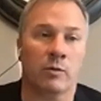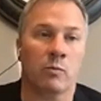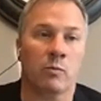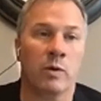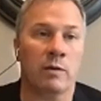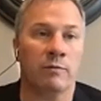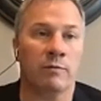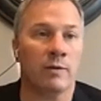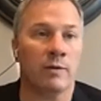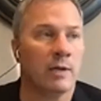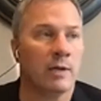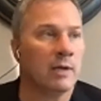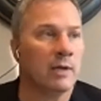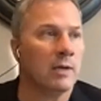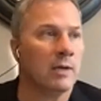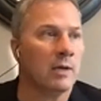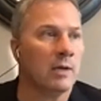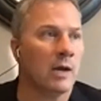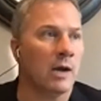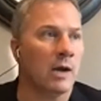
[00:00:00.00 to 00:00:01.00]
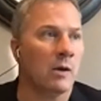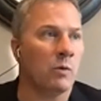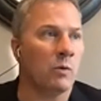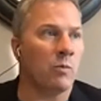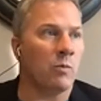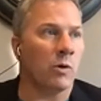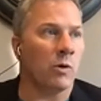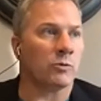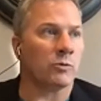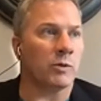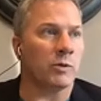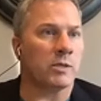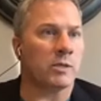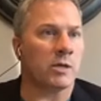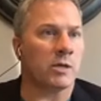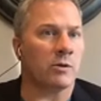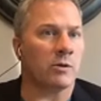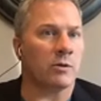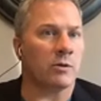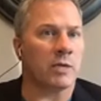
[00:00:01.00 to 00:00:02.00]
We worked with
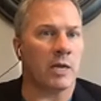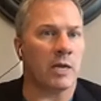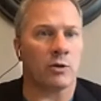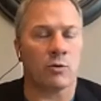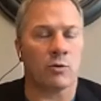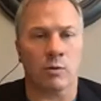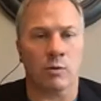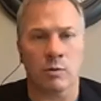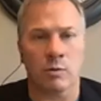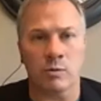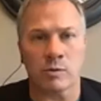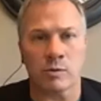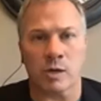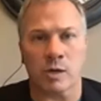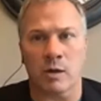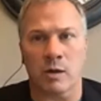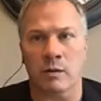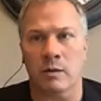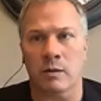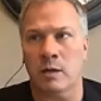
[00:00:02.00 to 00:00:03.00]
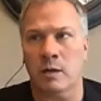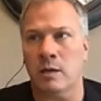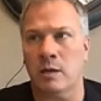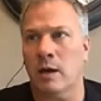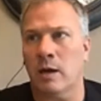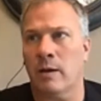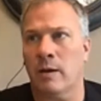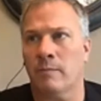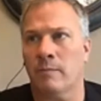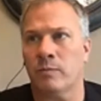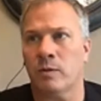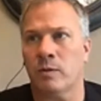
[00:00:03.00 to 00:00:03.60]
Senator Ted Cruz on the